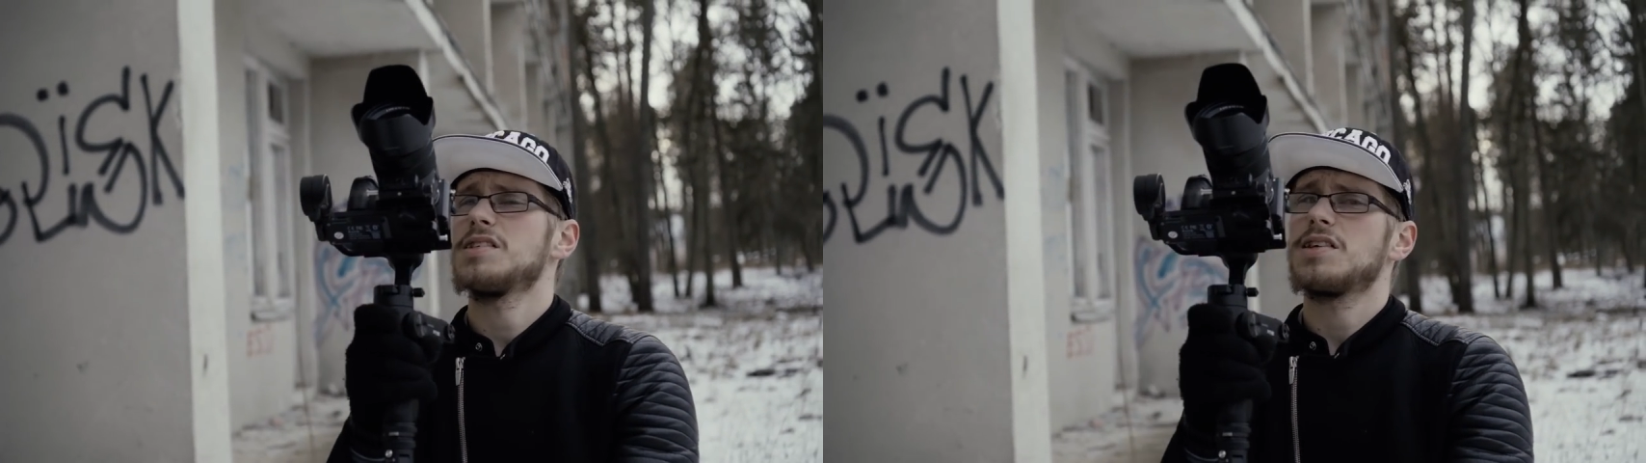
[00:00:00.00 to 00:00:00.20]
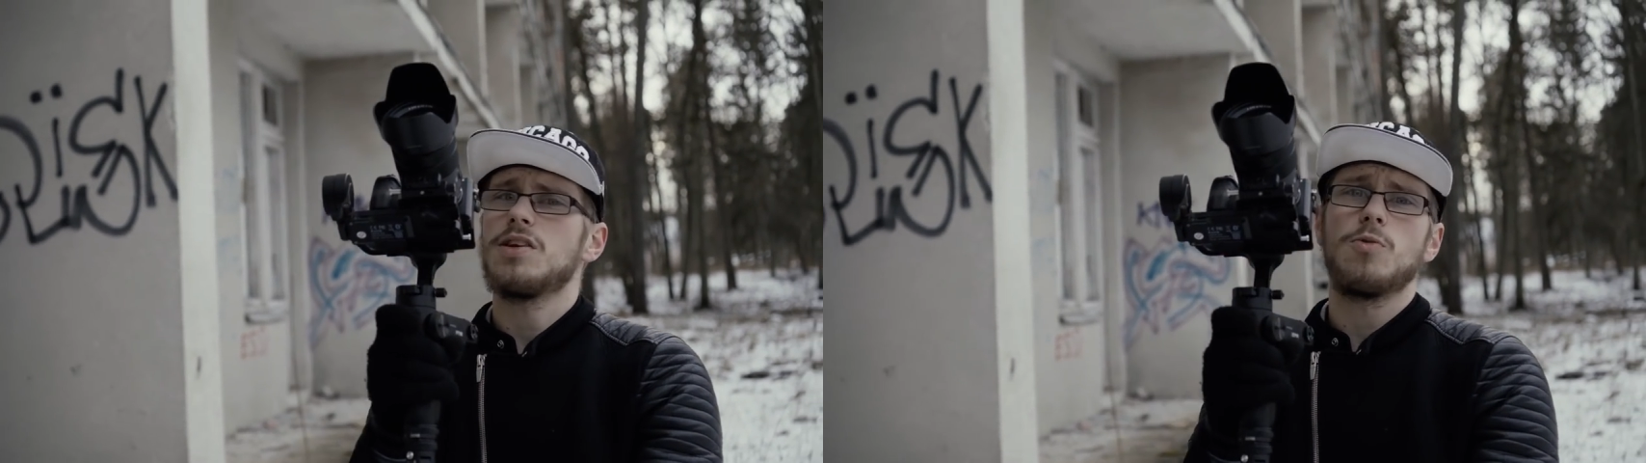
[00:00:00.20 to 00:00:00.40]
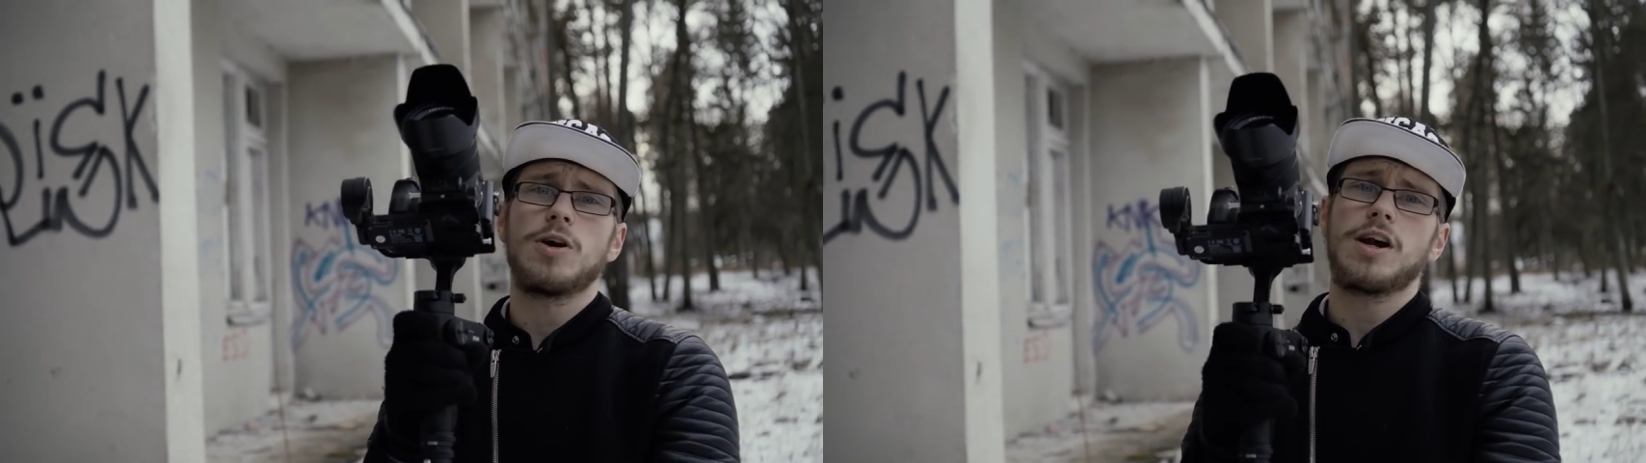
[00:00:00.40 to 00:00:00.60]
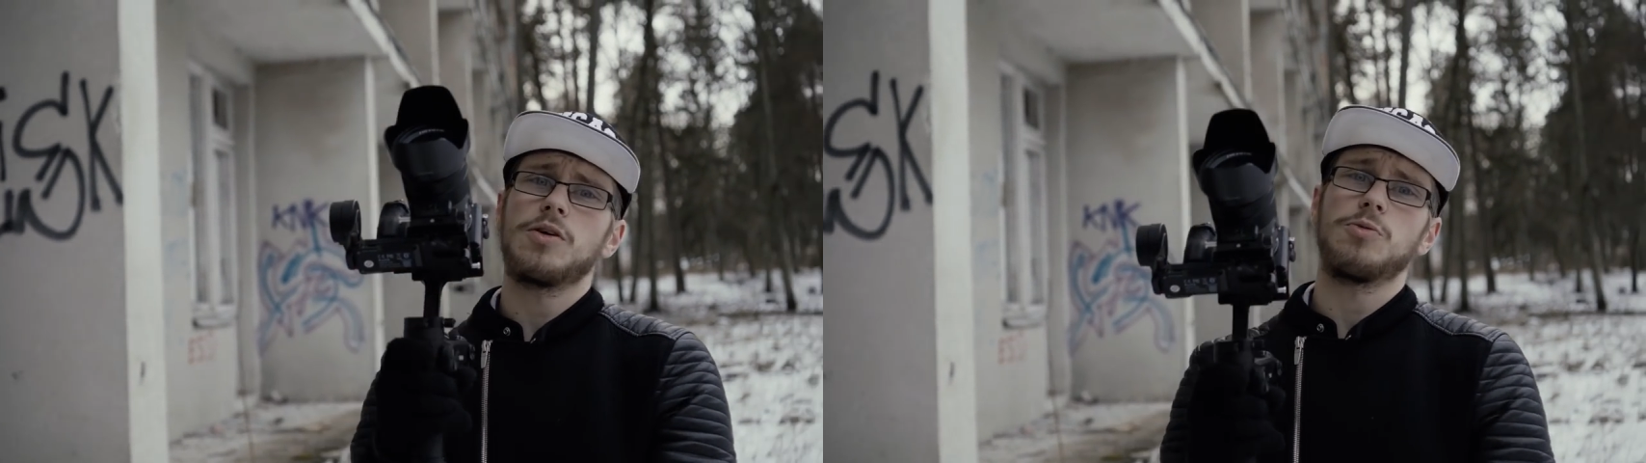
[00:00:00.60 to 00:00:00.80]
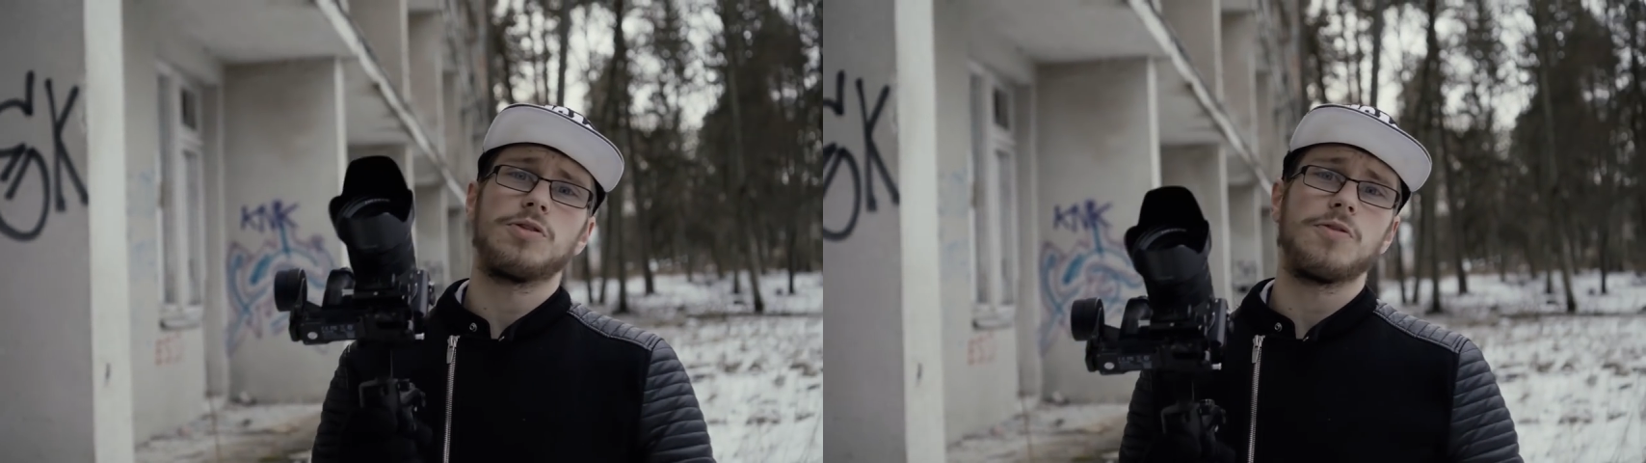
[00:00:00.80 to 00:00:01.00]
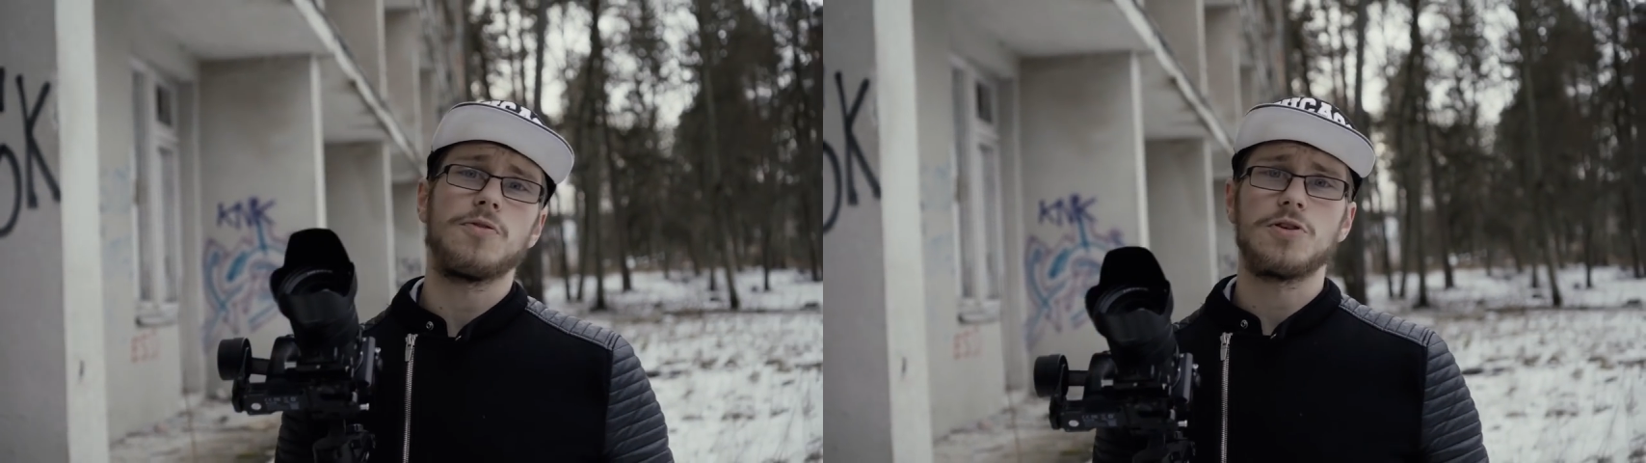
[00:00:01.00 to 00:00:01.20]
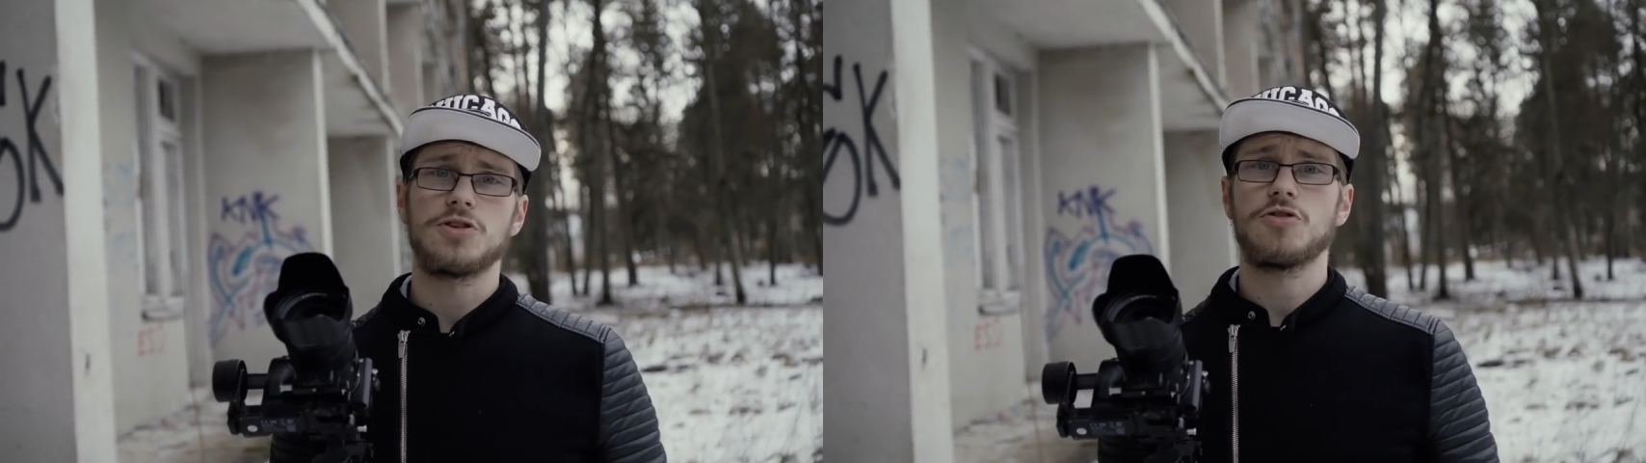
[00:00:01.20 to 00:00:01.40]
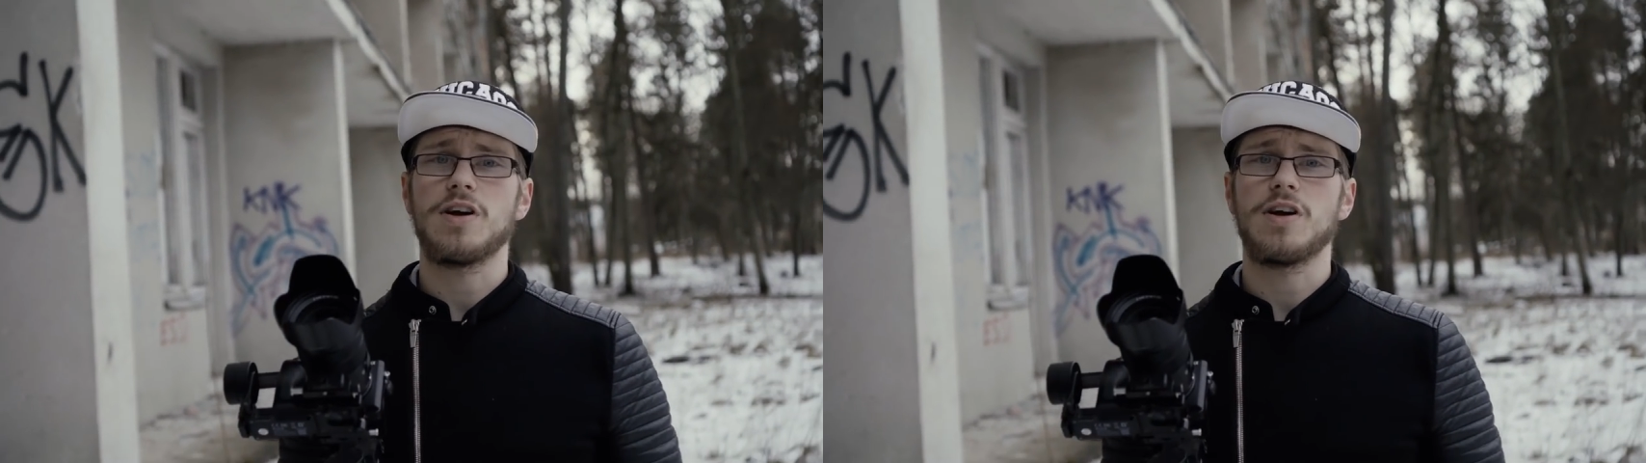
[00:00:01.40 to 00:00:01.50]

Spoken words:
is gonna work out with the first